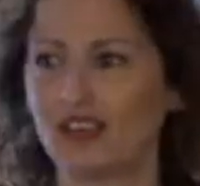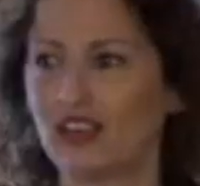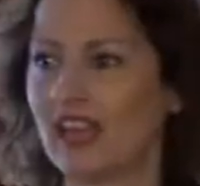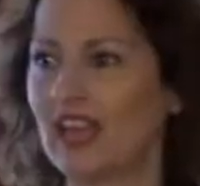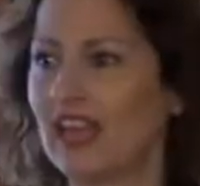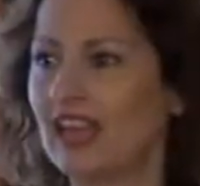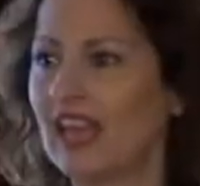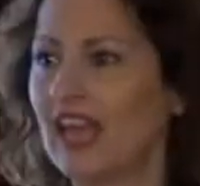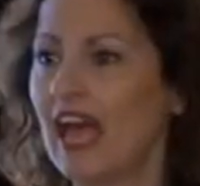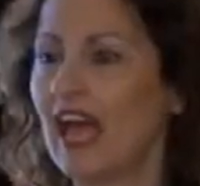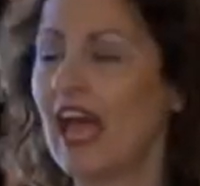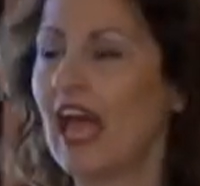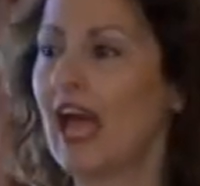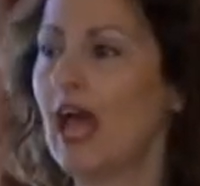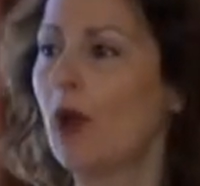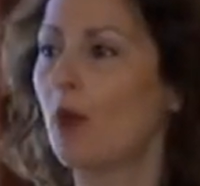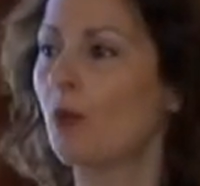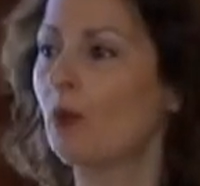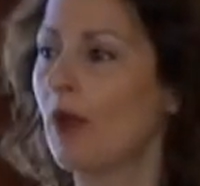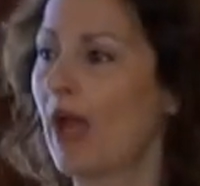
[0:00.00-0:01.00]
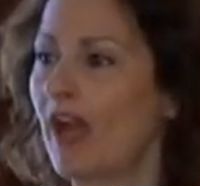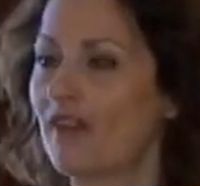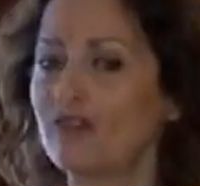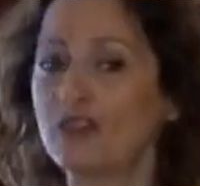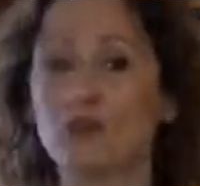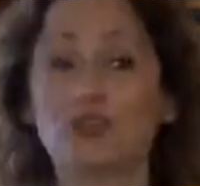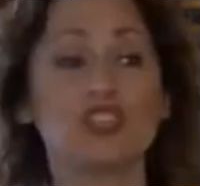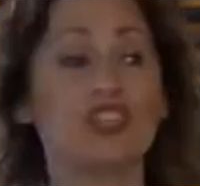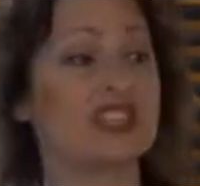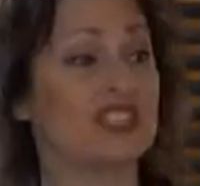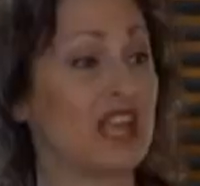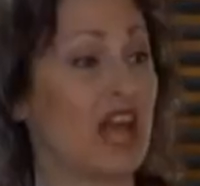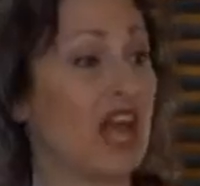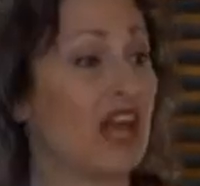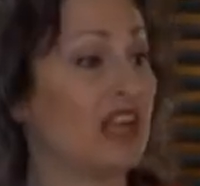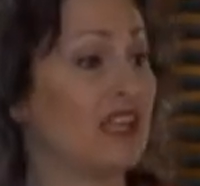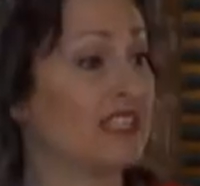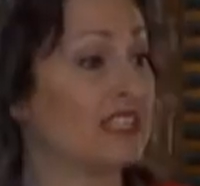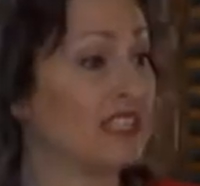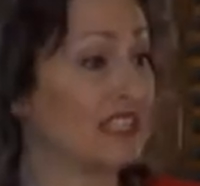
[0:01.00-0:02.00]
Okay. Have you
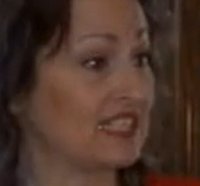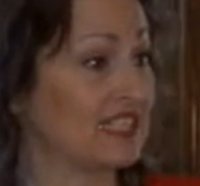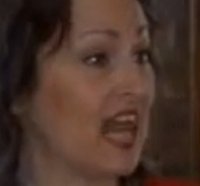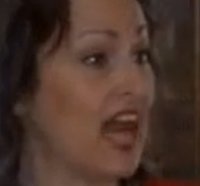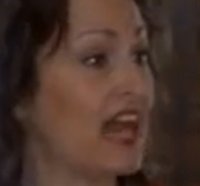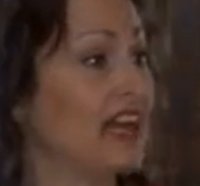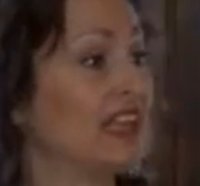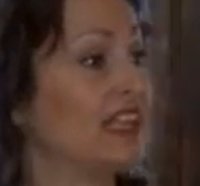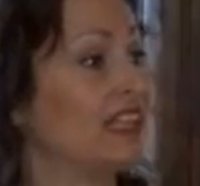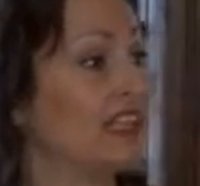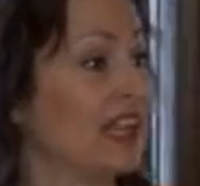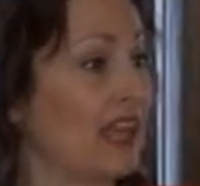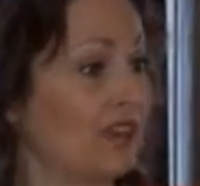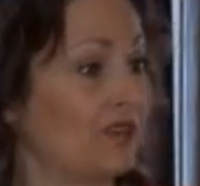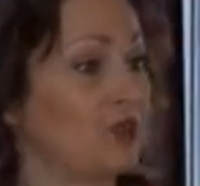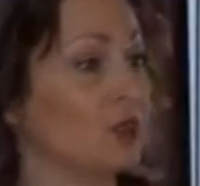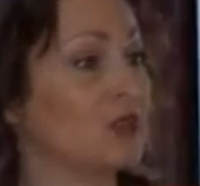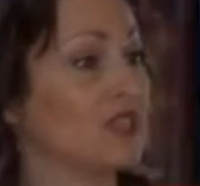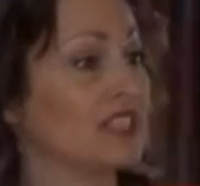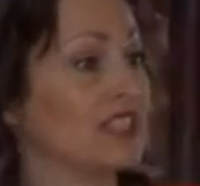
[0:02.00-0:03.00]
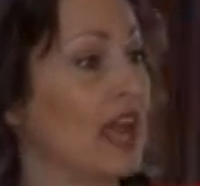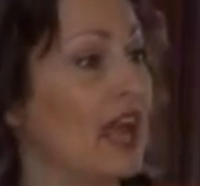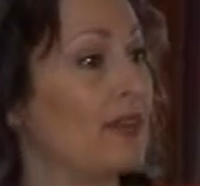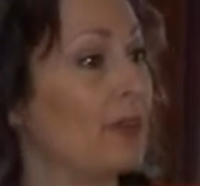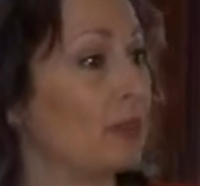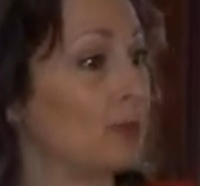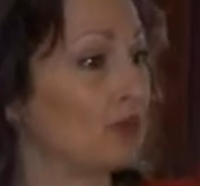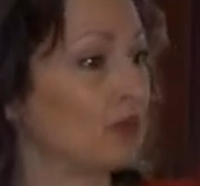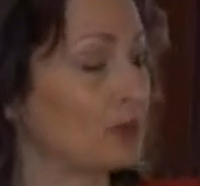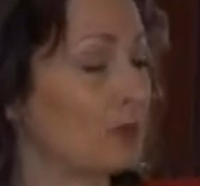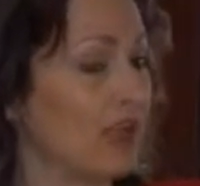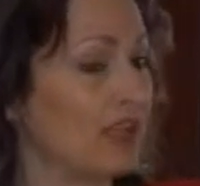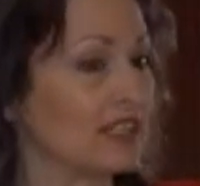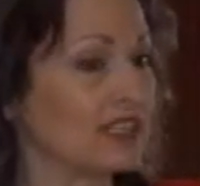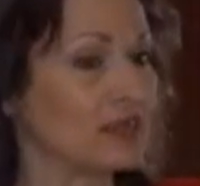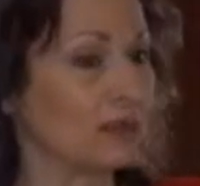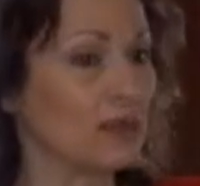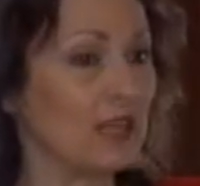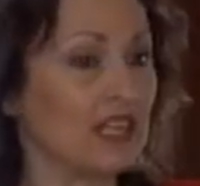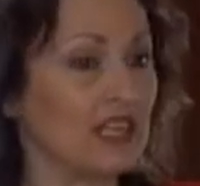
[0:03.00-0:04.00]
deci decided and have you assigned the
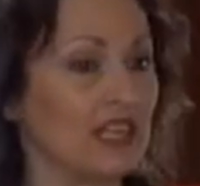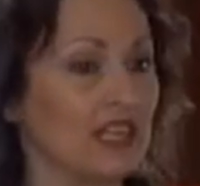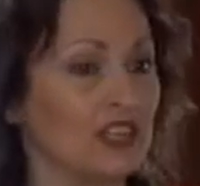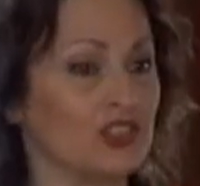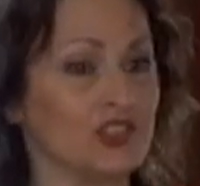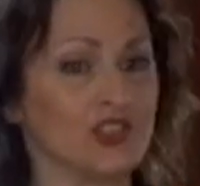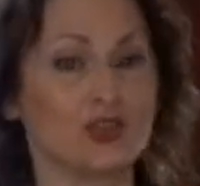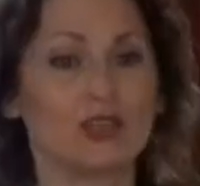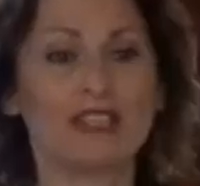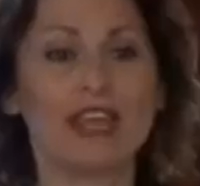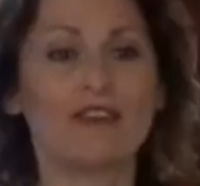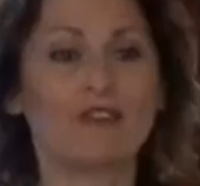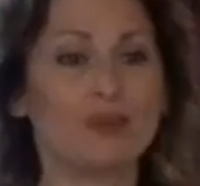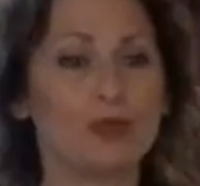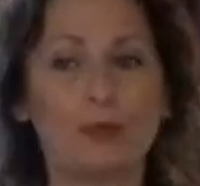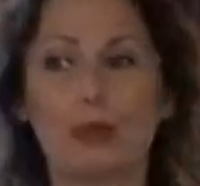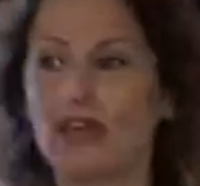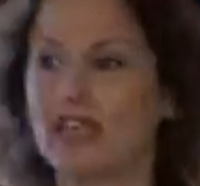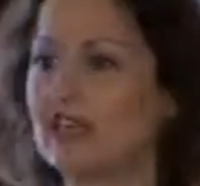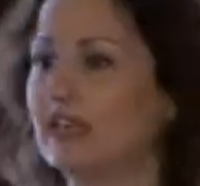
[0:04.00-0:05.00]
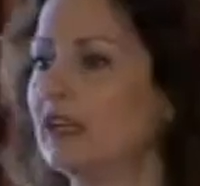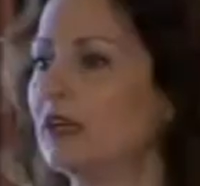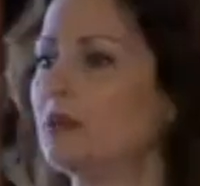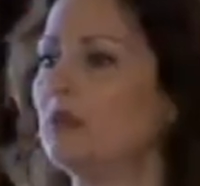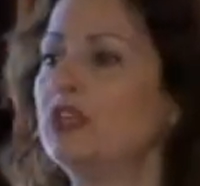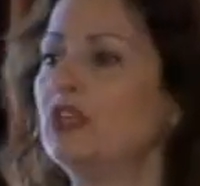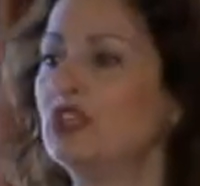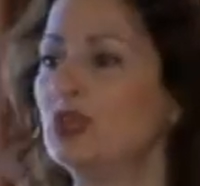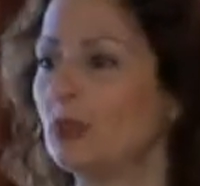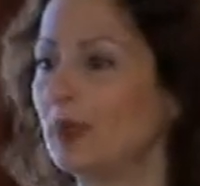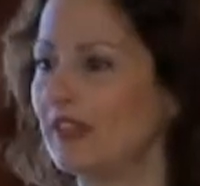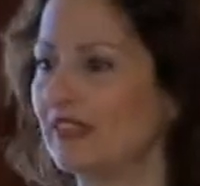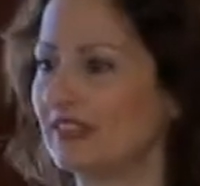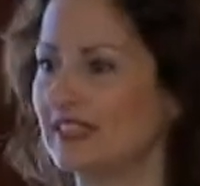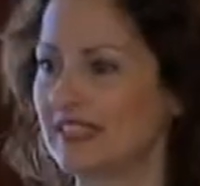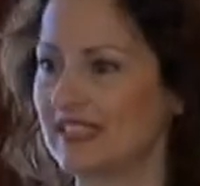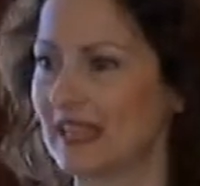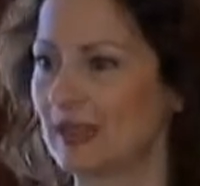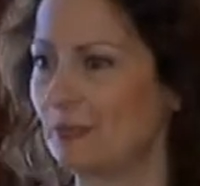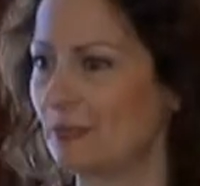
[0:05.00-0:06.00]
responsibilities or is everybody going to be doing
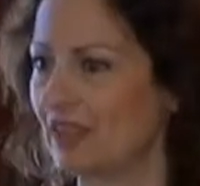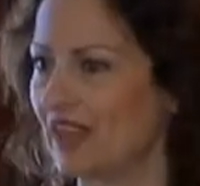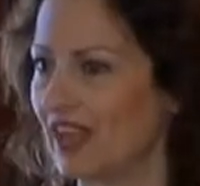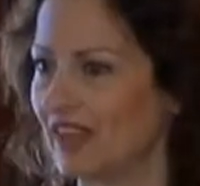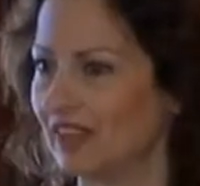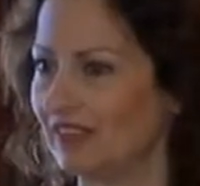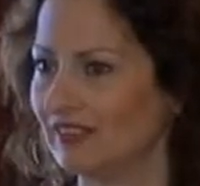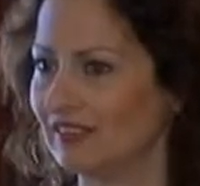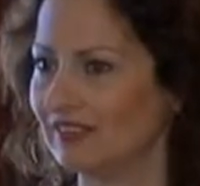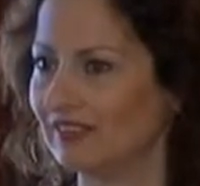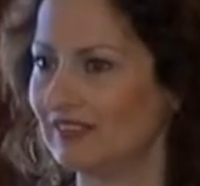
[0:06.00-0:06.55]
the same thing?